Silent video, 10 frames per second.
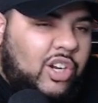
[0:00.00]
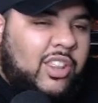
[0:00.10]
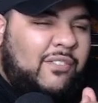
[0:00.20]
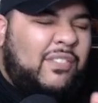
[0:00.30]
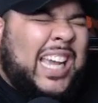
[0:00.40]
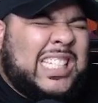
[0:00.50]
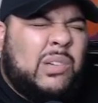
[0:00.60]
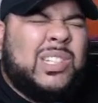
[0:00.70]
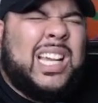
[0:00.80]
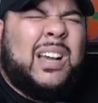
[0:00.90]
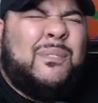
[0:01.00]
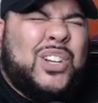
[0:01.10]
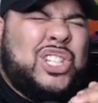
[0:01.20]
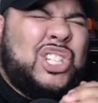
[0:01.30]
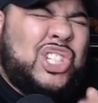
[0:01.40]
The vaccine was like a for
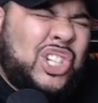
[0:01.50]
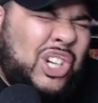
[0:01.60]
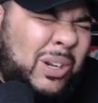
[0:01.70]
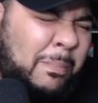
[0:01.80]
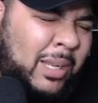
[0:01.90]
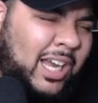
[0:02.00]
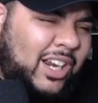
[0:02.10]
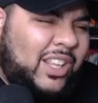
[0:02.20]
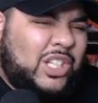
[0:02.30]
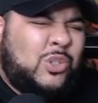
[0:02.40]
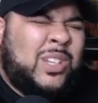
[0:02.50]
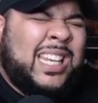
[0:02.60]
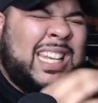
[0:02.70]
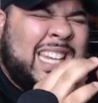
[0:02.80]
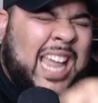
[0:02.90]
sure blocker that you could
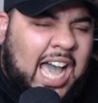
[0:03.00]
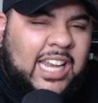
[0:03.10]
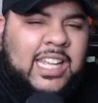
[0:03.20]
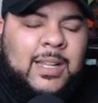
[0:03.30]
not